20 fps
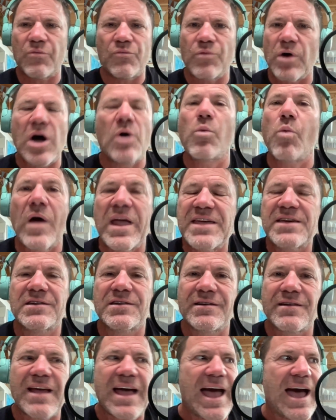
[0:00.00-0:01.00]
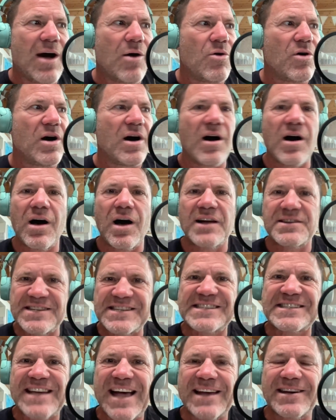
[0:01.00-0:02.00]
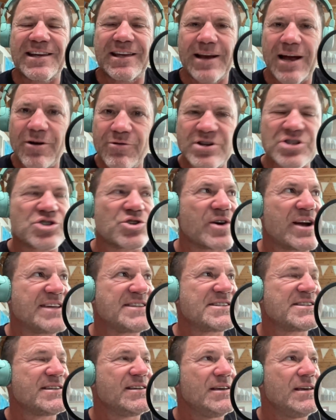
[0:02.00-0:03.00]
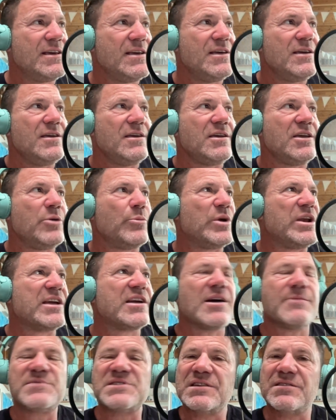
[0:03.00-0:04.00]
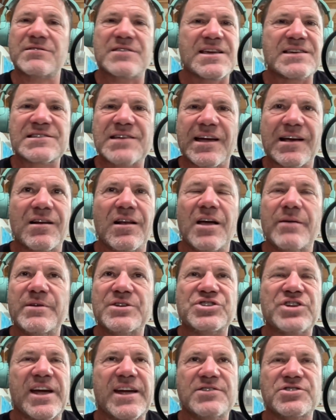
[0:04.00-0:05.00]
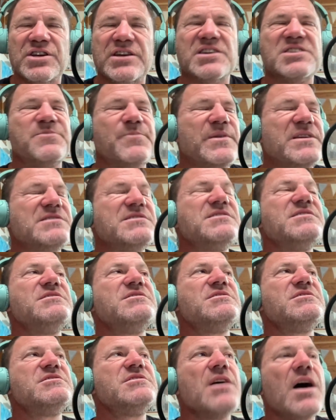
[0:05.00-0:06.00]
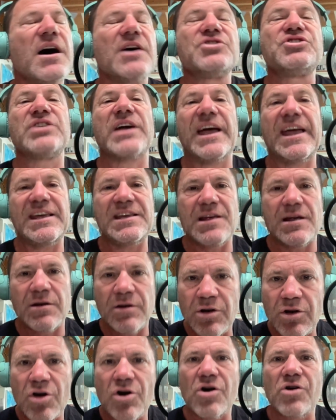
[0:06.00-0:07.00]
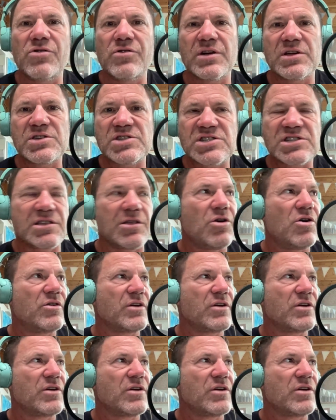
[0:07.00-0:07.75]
awaken our understanding and our interest. You know, when it comes to things like climate change, it has been such a long slog.